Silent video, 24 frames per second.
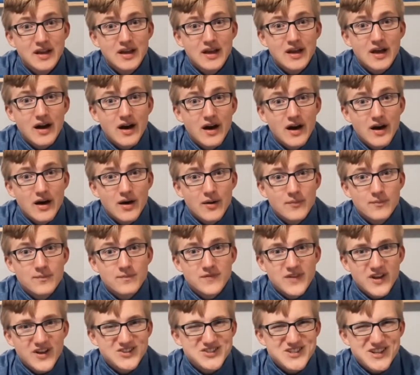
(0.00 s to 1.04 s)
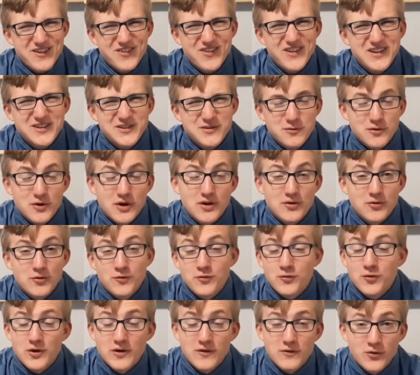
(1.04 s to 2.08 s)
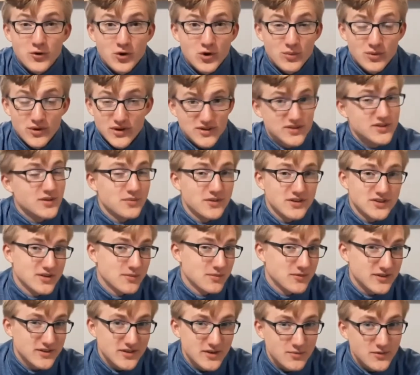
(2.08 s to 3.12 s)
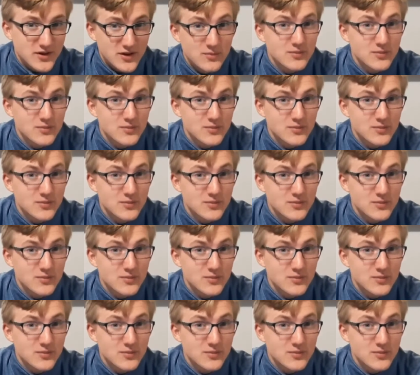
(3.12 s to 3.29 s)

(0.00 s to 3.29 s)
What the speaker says: Actually, I think it's 444 point something,